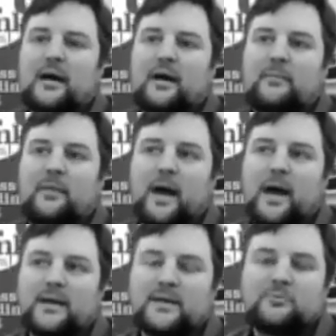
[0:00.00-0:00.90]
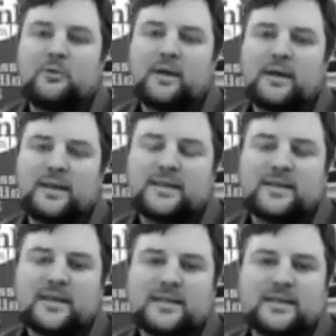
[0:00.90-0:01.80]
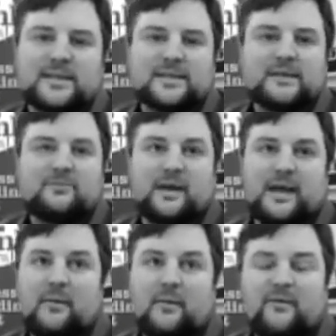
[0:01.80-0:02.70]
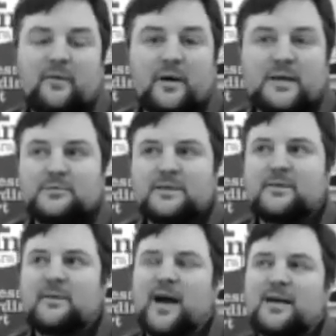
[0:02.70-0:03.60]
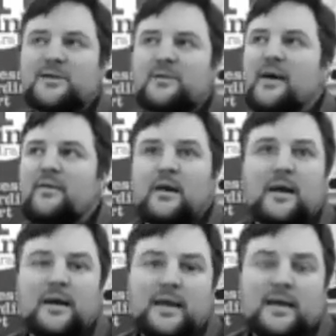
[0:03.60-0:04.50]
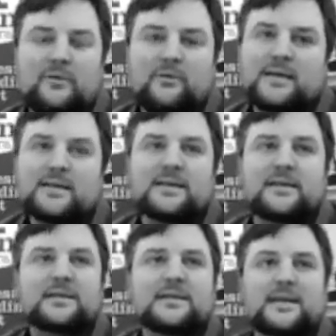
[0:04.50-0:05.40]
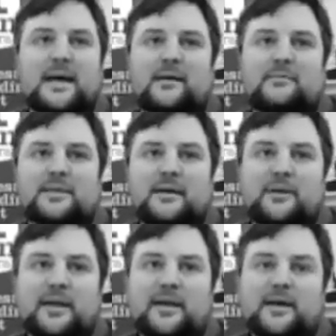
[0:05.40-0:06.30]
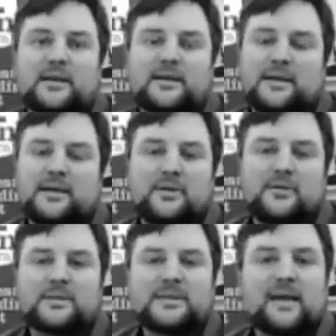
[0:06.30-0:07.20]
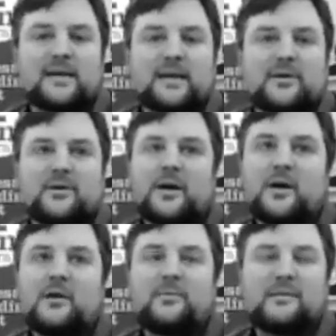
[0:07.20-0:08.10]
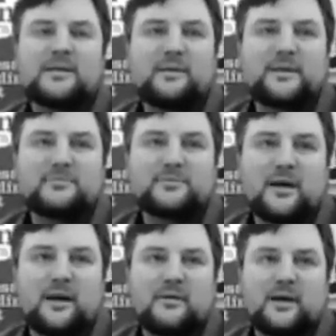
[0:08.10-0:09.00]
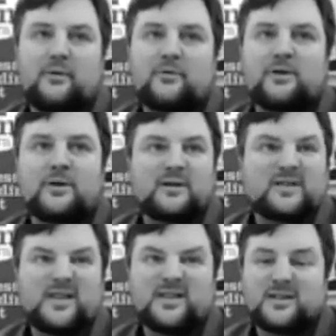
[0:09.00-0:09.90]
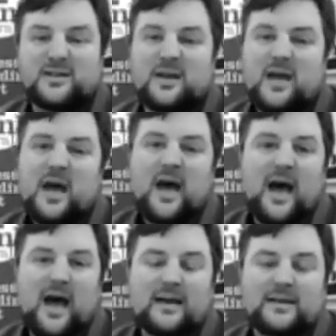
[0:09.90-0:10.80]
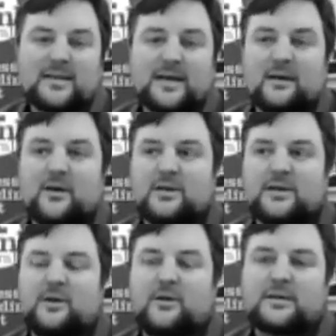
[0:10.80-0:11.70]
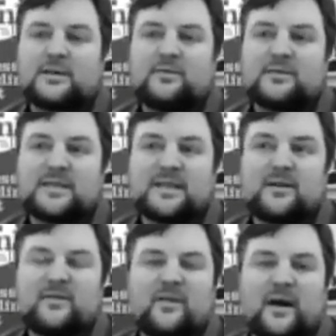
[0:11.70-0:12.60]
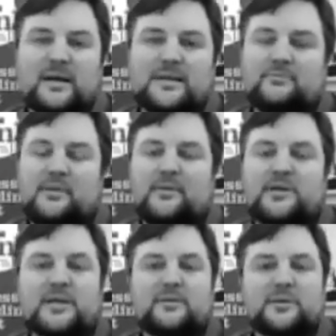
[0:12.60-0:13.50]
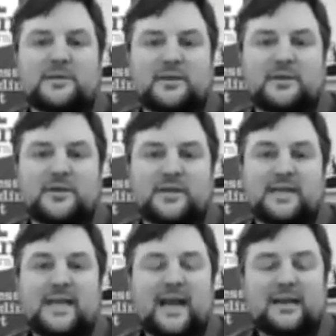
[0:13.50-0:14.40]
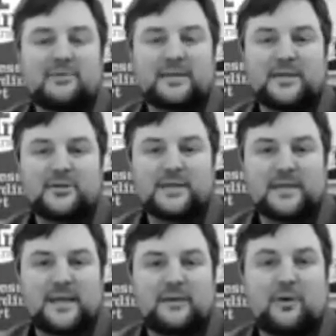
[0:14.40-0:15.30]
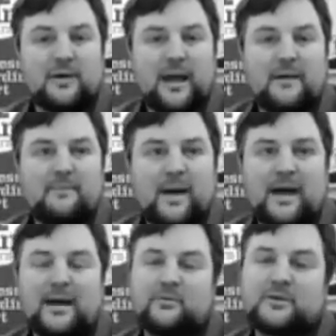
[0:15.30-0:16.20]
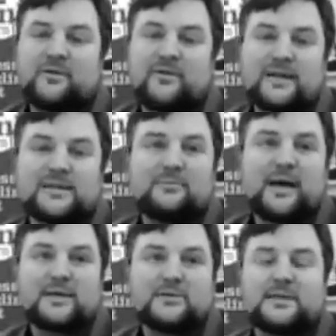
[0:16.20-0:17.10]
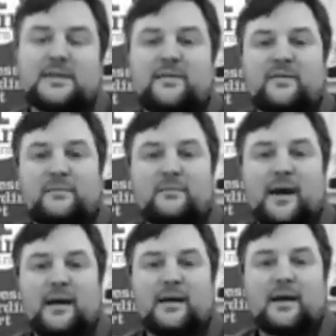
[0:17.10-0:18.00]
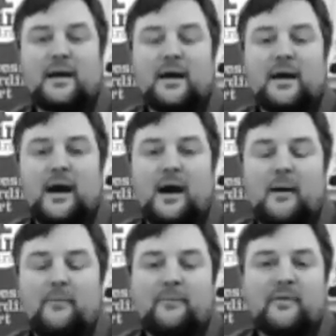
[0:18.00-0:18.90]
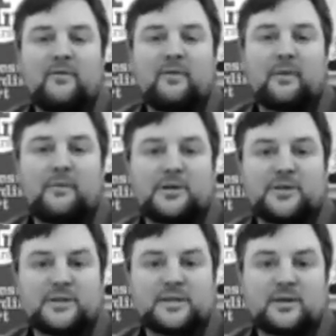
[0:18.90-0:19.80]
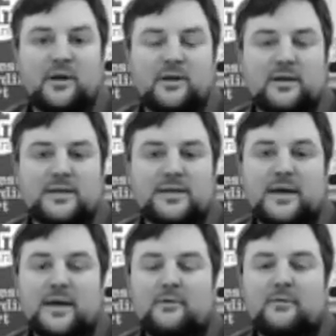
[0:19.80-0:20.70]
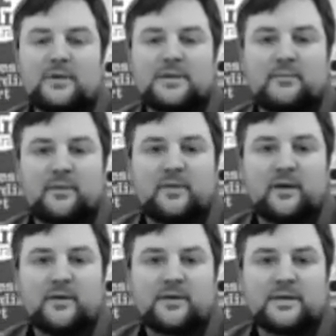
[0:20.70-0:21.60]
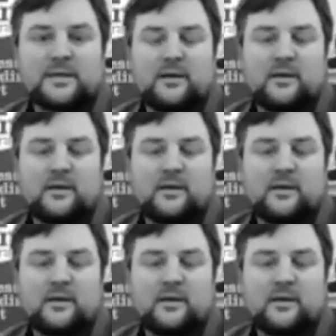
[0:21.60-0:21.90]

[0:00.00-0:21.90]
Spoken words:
And one of the suggestions that really came up for us was the idea of having a geek in residence, somebody who was technical, who maybe spent some time in our organisation and got to know our services and could find maybe cheaper solutions. And that was interestingly what came back and was reflected back to us in the feedback from Ambition Scotland were some of those